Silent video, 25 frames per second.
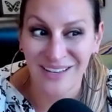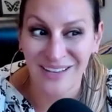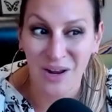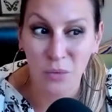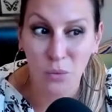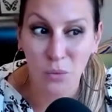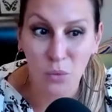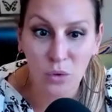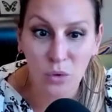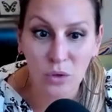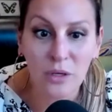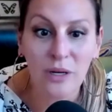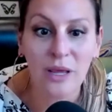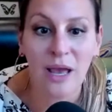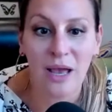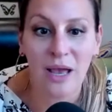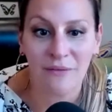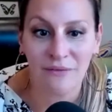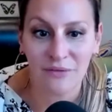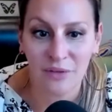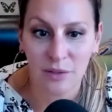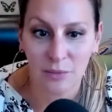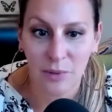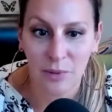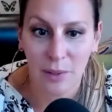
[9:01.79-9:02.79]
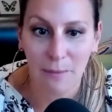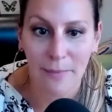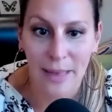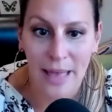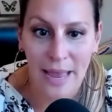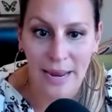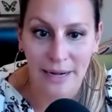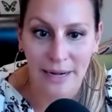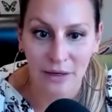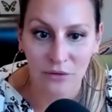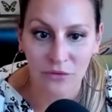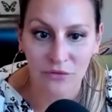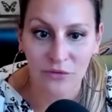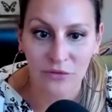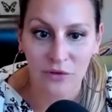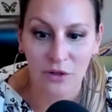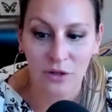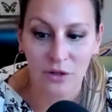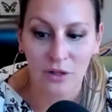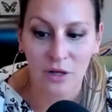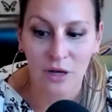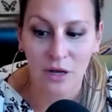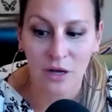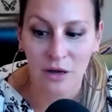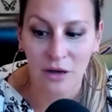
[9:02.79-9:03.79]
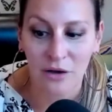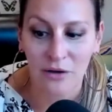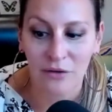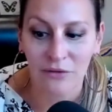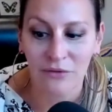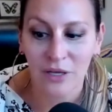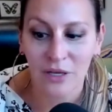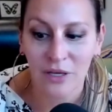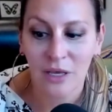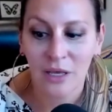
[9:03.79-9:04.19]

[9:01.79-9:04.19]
I would have to be mindful of